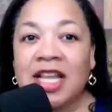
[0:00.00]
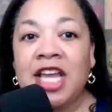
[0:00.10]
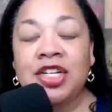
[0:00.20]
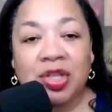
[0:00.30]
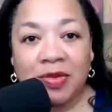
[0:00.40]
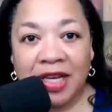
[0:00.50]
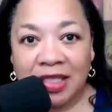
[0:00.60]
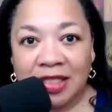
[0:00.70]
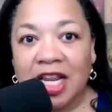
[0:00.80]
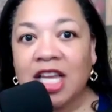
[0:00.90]
stage
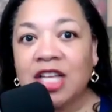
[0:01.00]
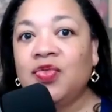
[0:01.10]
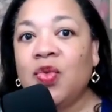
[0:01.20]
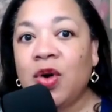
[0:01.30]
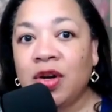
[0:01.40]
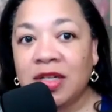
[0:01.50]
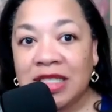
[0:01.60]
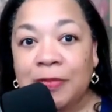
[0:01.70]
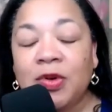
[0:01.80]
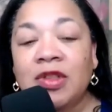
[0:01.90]
3, stage 4,
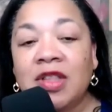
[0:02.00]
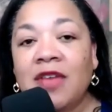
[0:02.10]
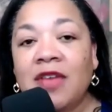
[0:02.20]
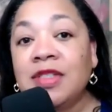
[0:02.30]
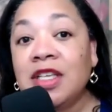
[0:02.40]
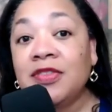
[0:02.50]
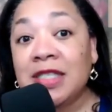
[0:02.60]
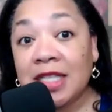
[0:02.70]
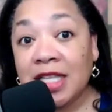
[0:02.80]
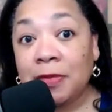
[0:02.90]
deeper levels of
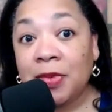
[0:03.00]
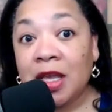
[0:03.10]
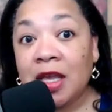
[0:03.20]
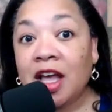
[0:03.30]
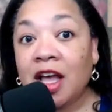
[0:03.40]
sleep,